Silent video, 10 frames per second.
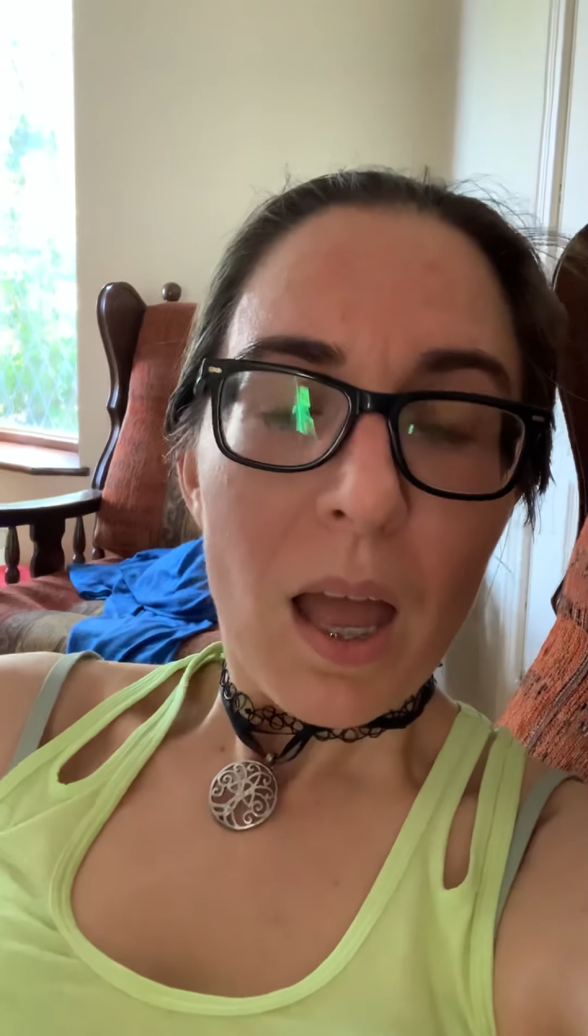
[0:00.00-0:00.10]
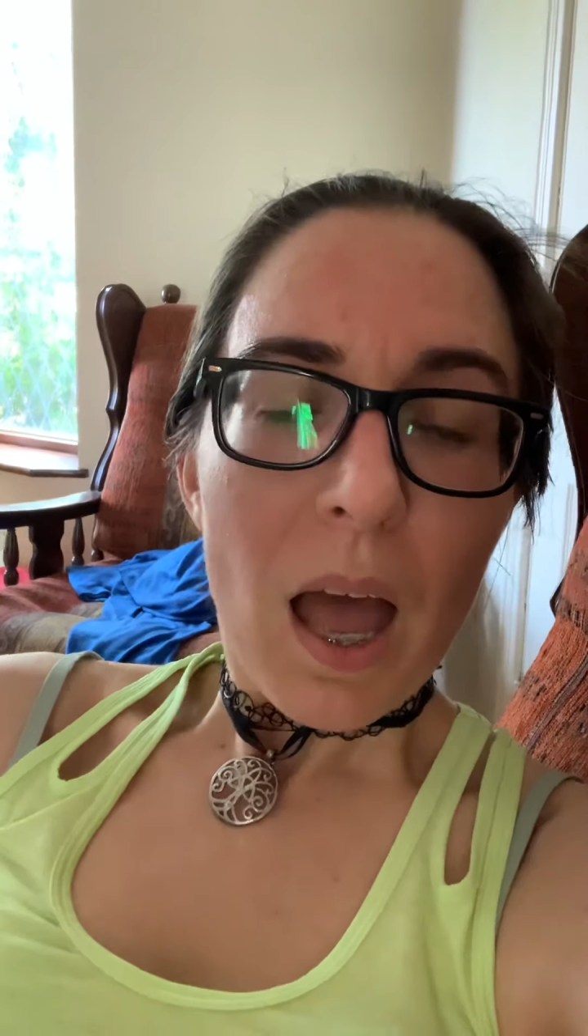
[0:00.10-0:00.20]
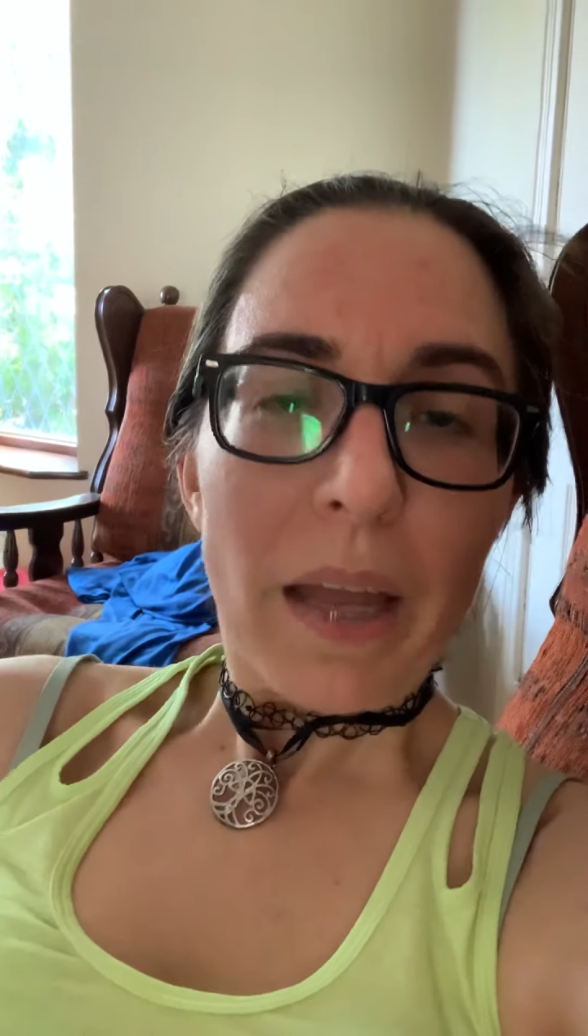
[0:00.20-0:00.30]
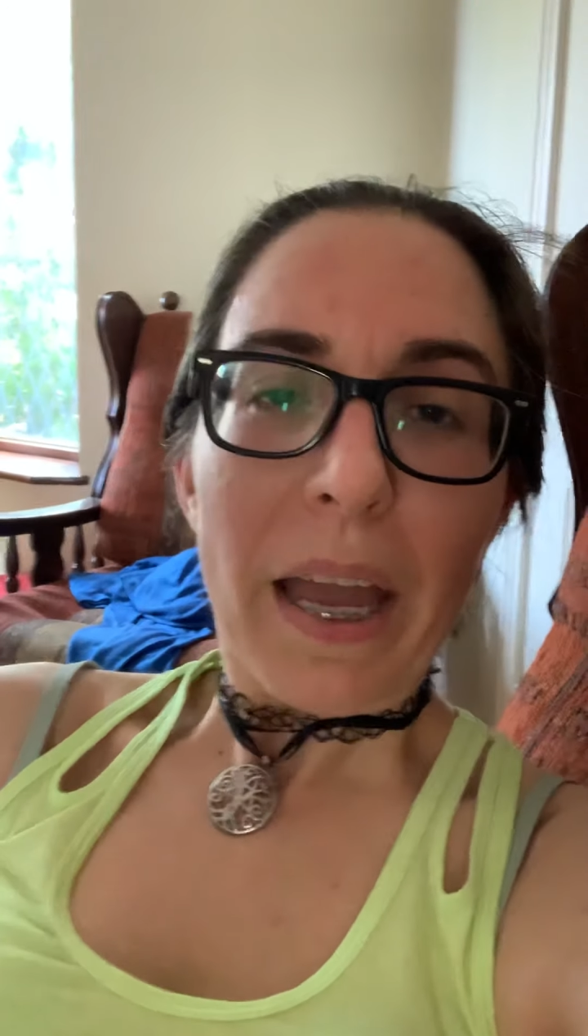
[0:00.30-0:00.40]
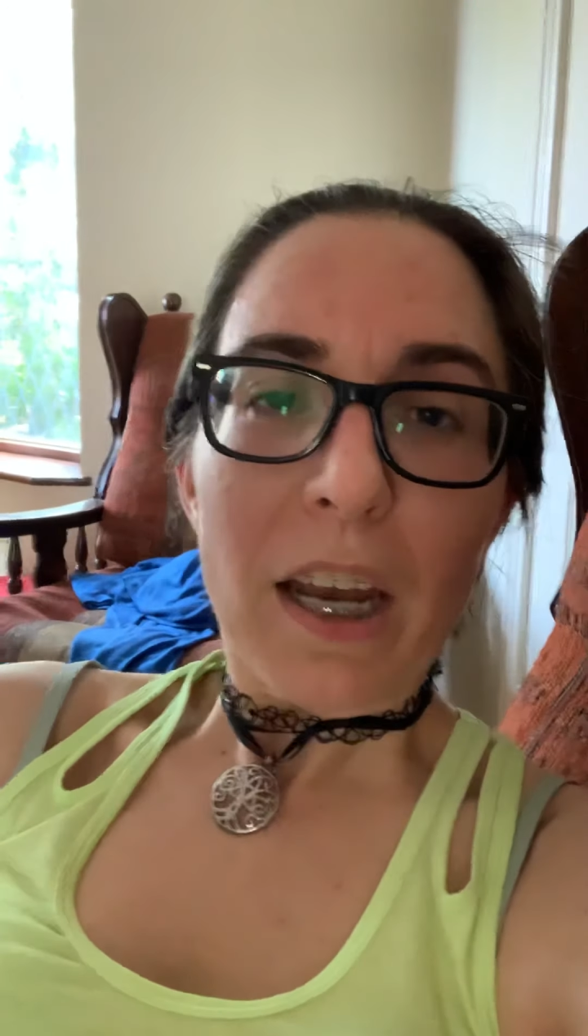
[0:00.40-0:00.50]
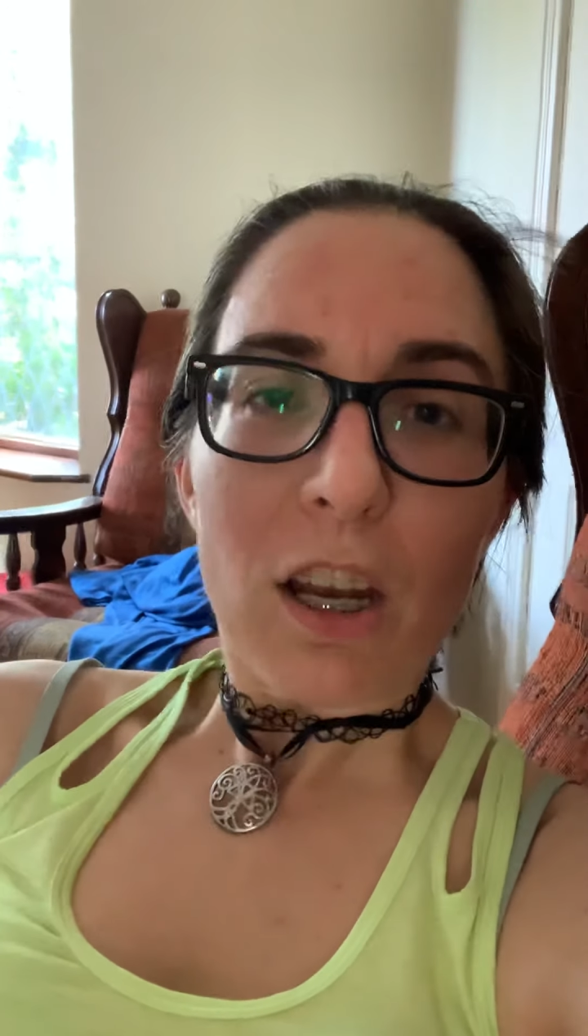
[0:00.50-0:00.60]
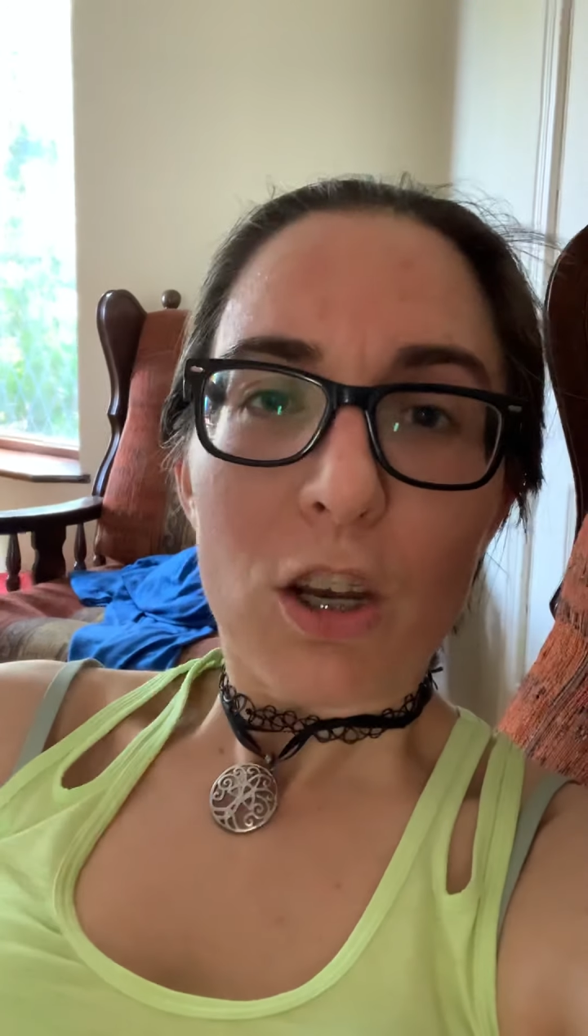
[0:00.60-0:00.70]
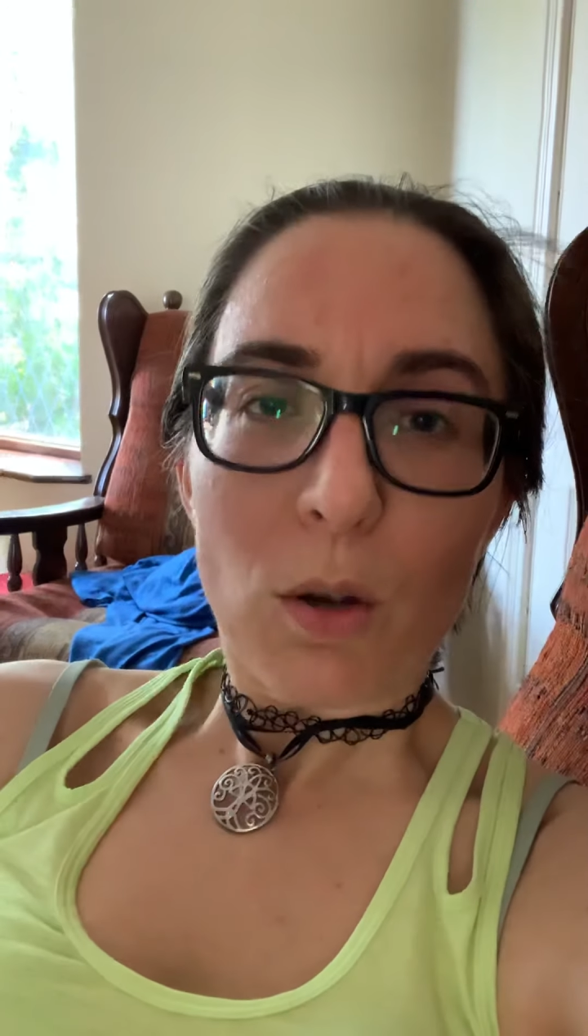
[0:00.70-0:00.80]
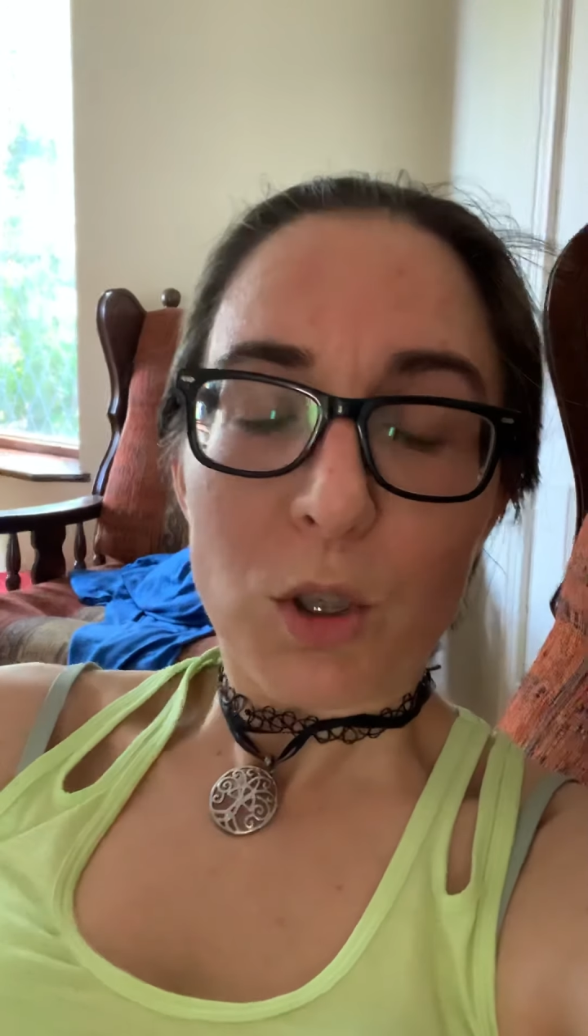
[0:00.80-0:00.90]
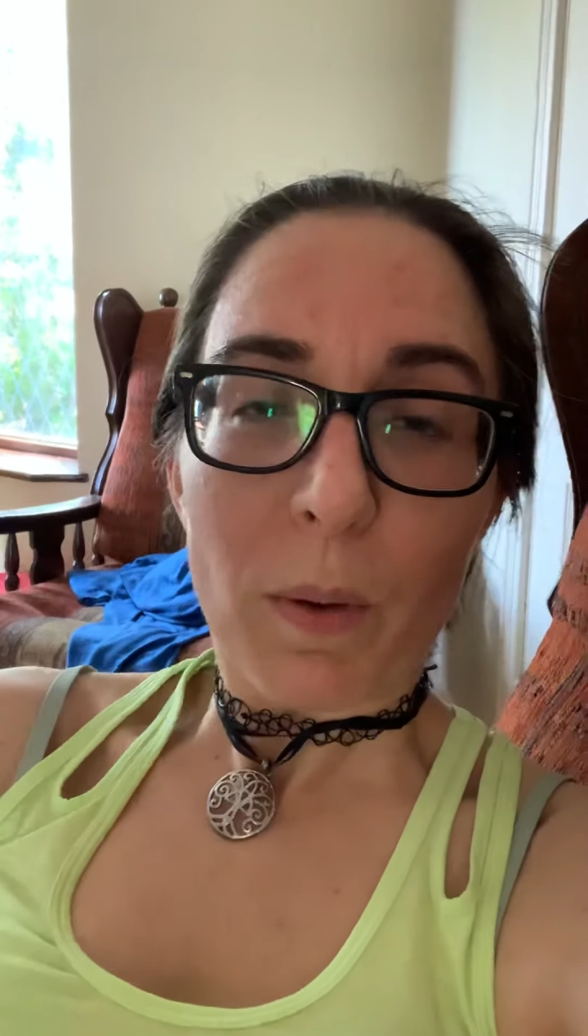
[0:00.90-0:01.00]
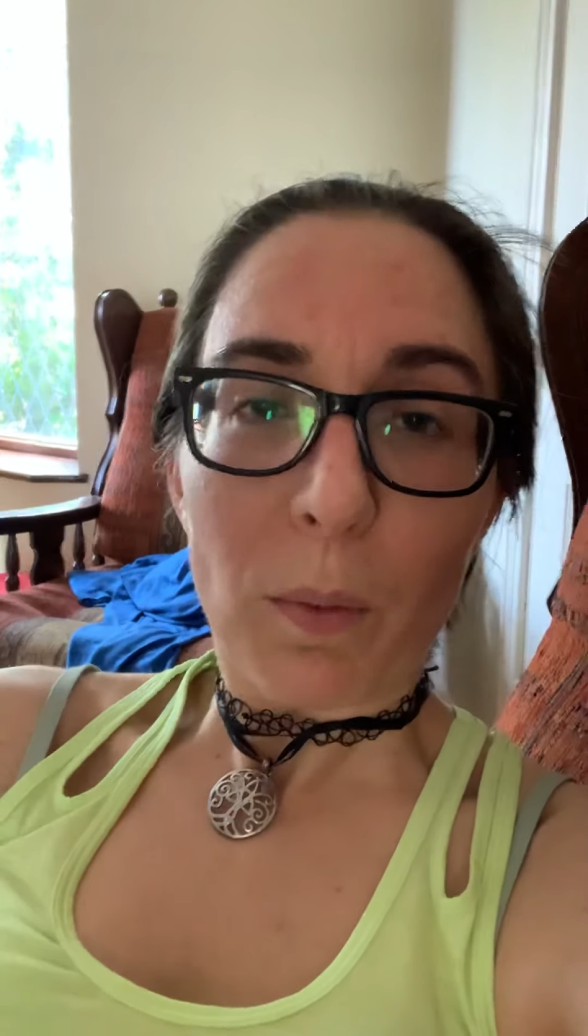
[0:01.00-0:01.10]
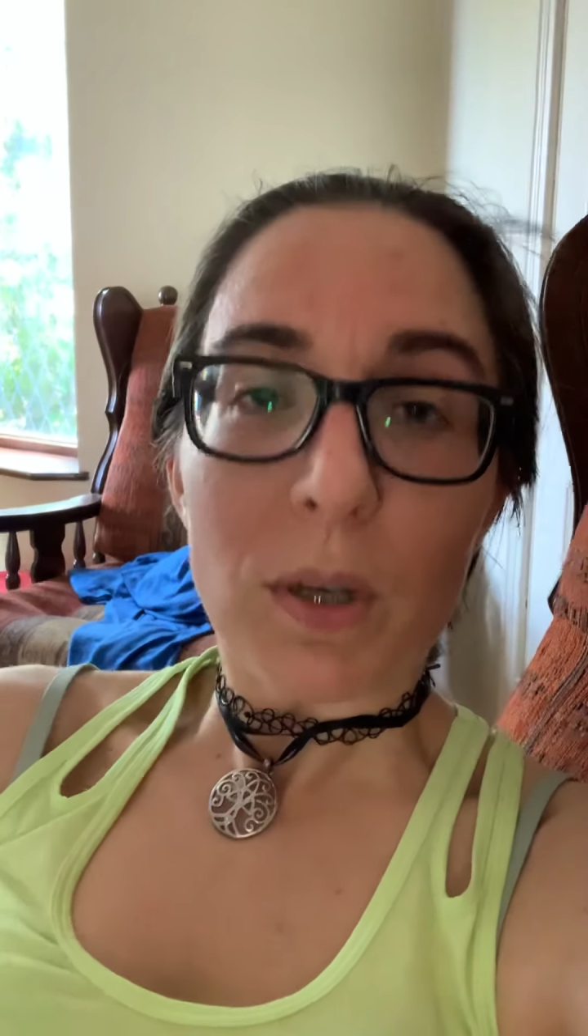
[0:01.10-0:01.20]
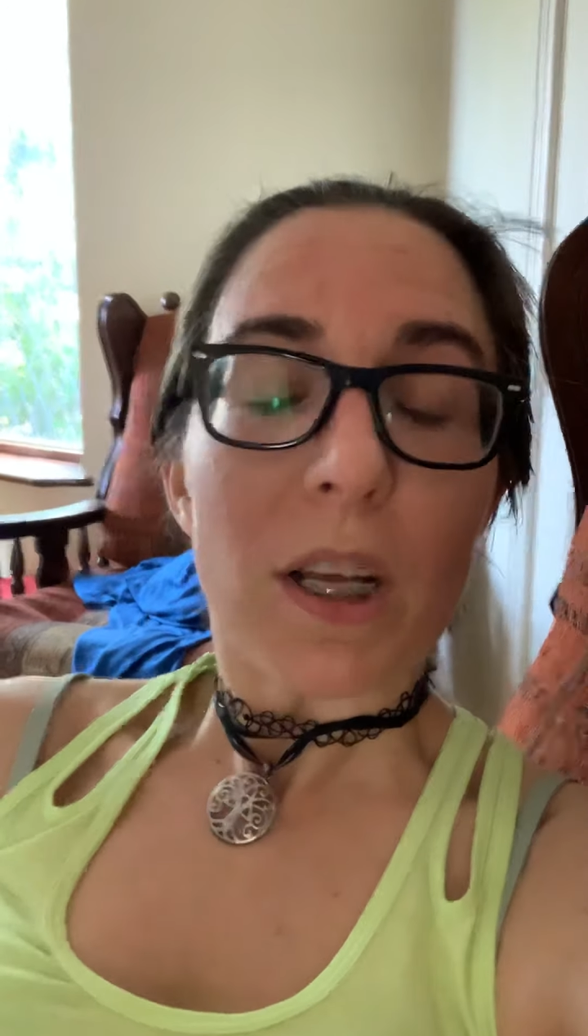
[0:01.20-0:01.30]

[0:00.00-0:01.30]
Again, no swear words.